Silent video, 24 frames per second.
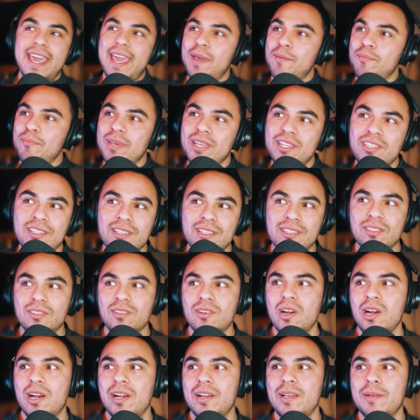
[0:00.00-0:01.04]
ambitious
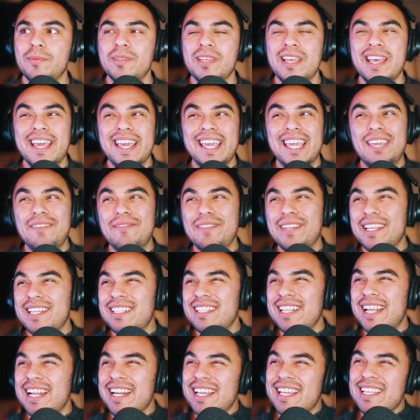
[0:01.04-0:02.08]
startups, even
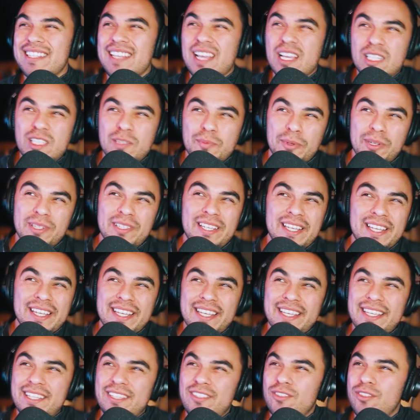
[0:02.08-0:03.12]
extending his
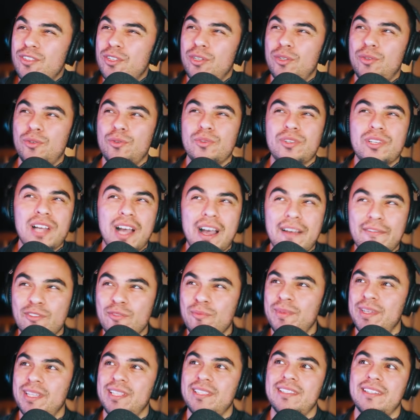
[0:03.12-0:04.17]
expertise to
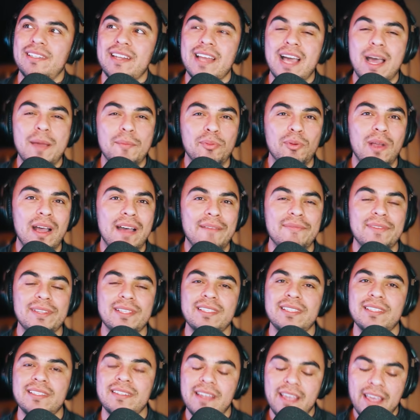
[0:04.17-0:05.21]
governments and
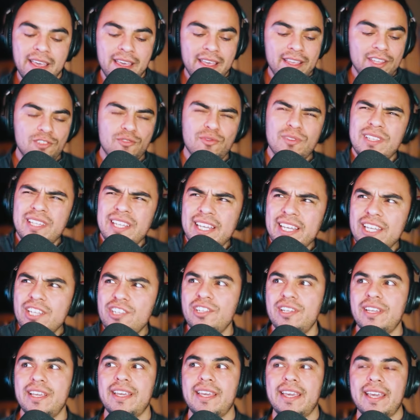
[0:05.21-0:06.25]
nonprofits and
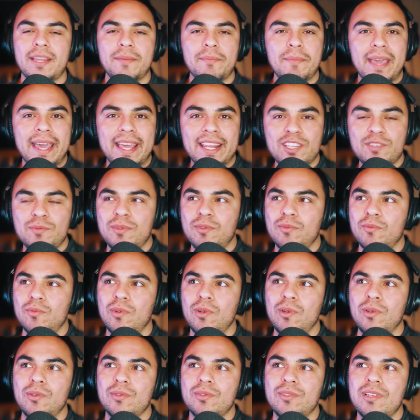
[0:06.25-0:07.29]
strategic and management
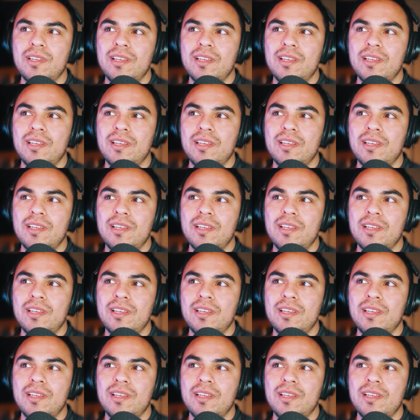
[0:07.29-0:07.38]
roles.